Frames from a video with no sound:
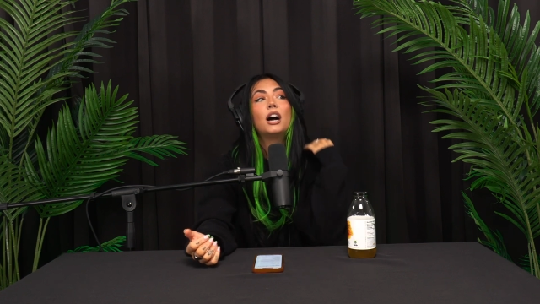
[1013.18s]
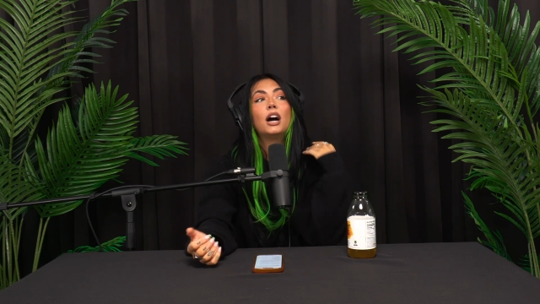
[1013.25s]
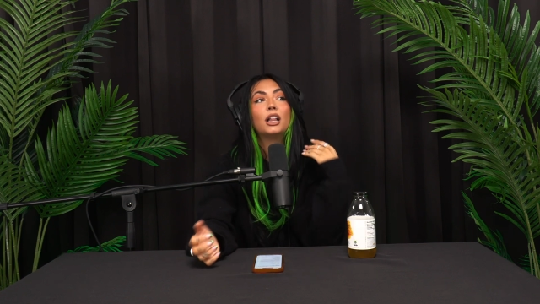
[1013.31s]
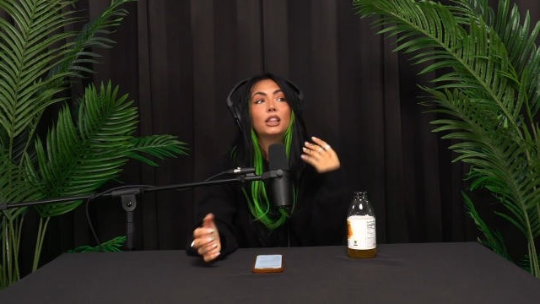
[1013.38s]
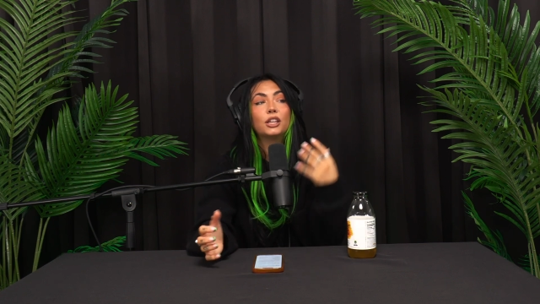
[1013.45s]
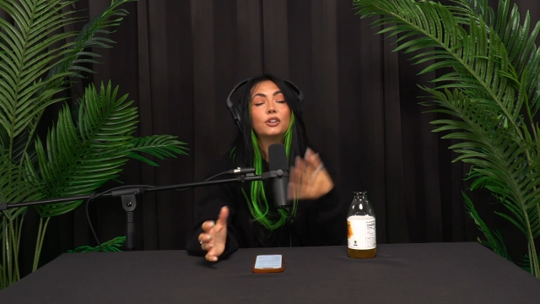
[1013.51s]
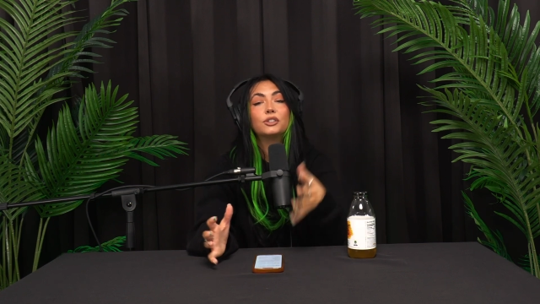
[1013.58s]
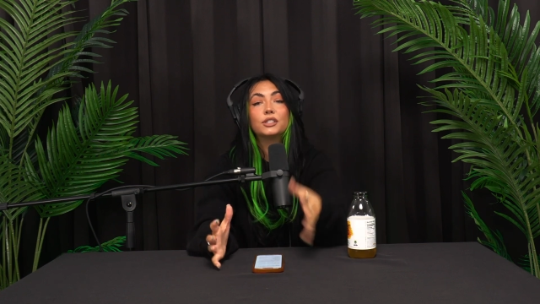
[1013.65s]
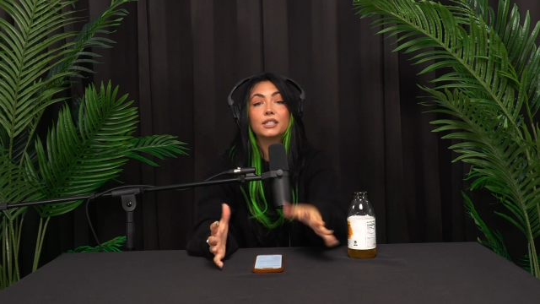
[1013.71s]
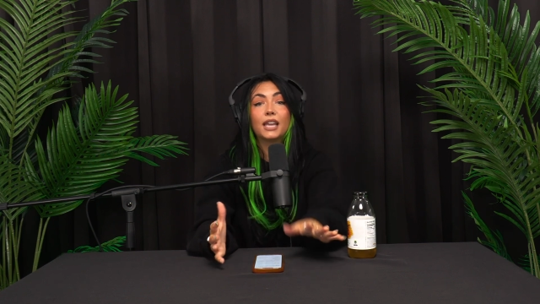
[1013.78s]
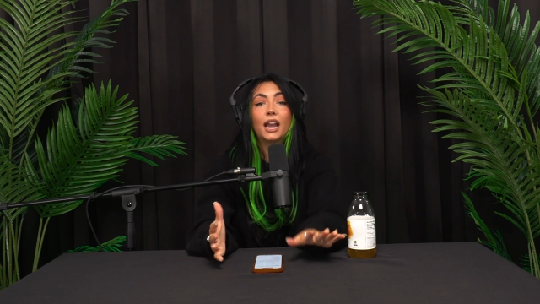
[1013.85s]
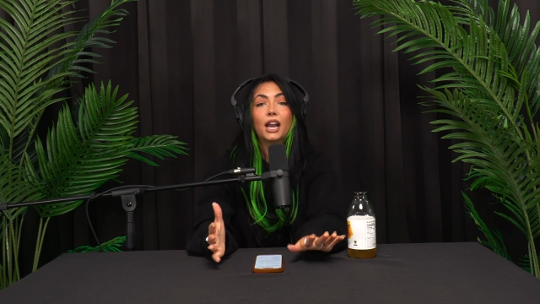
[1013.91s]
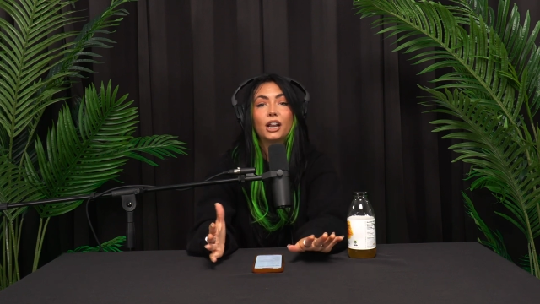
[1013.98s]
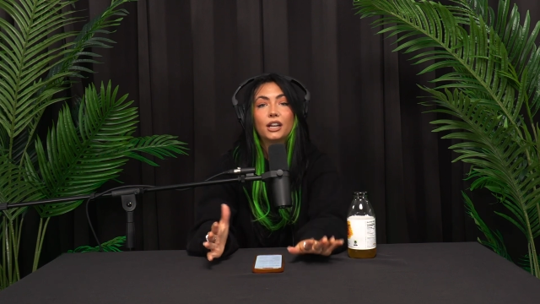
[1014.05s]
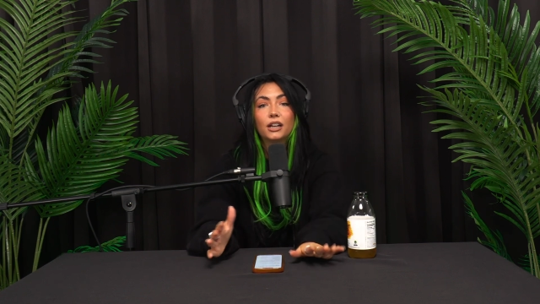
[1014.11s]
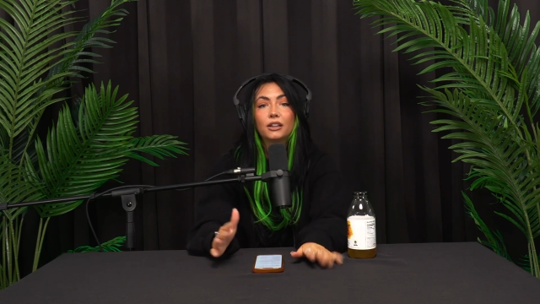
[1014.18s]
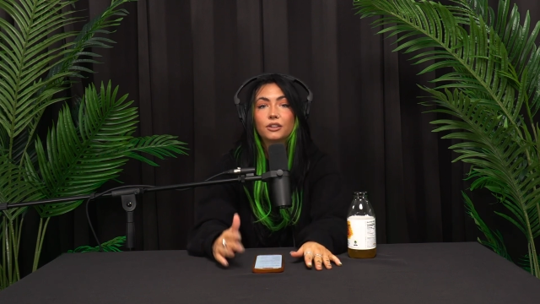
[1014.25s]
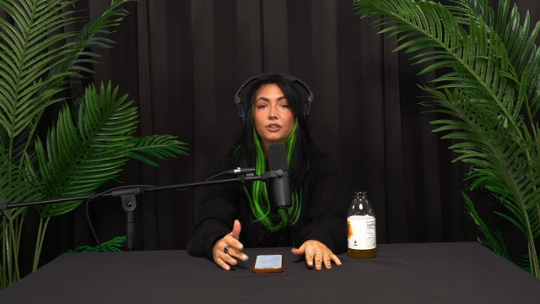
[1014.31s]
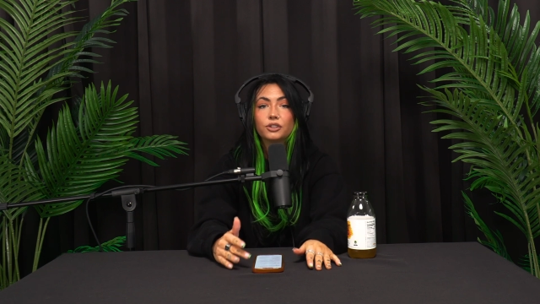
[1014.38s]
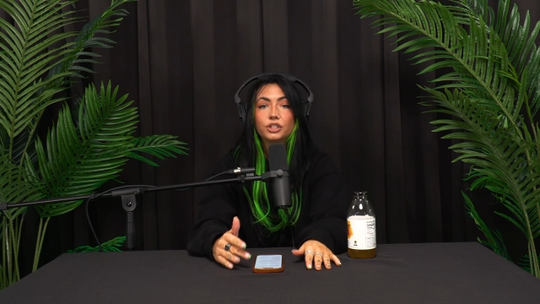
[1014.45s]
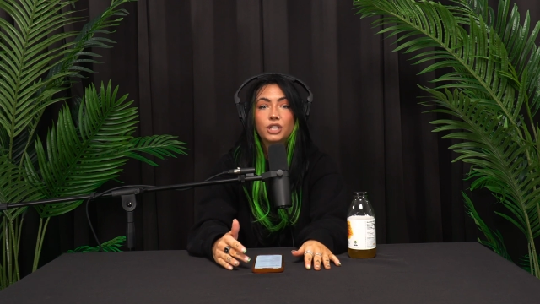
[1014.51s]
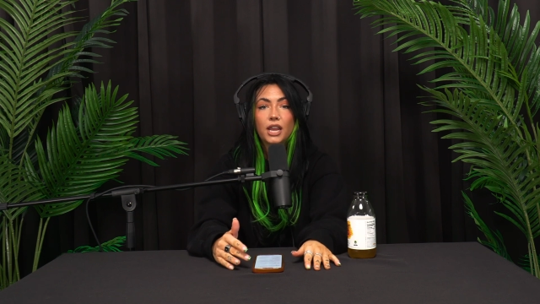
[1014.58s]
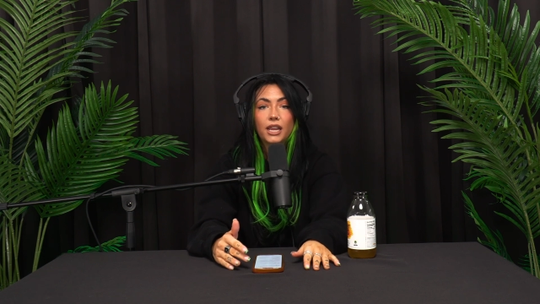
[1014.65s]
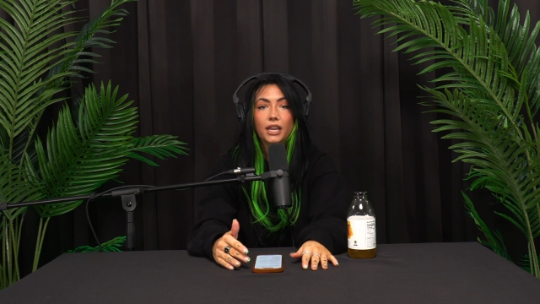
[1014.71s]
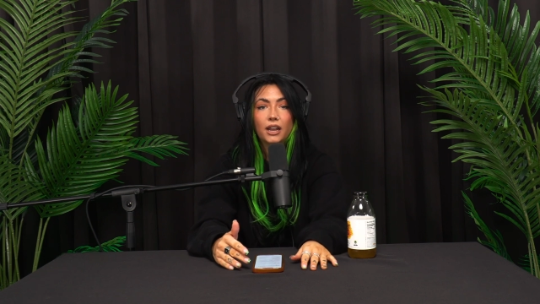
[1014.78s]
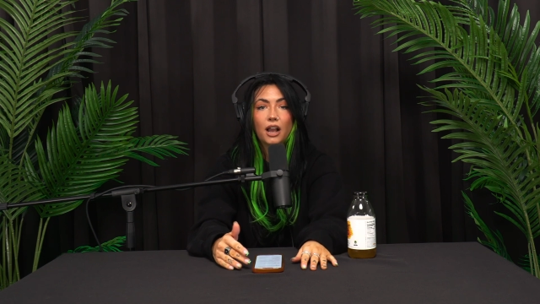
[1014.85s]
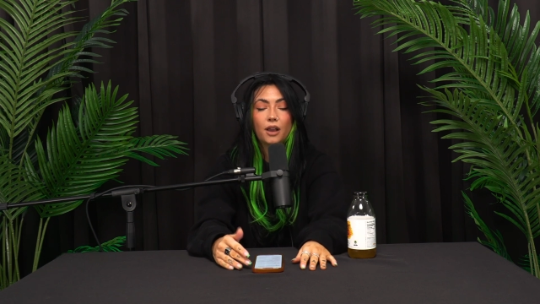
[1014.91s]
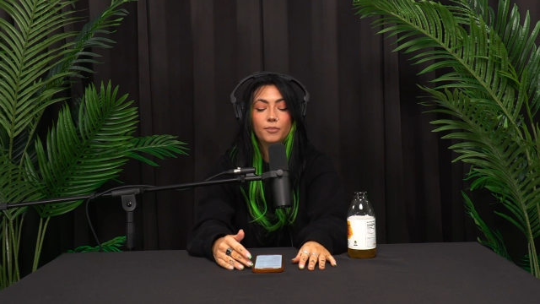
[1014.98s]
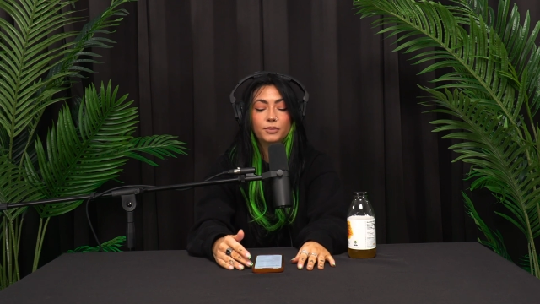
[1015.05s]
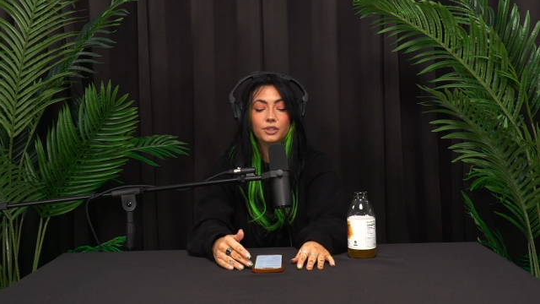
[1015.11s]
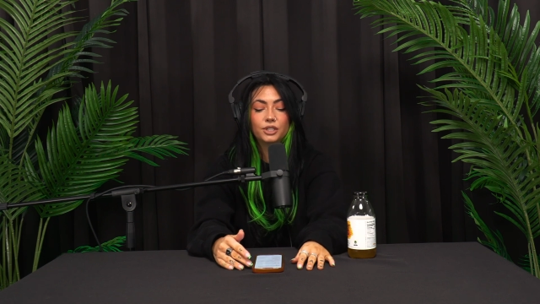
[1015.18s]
a little scared and a little shaken up.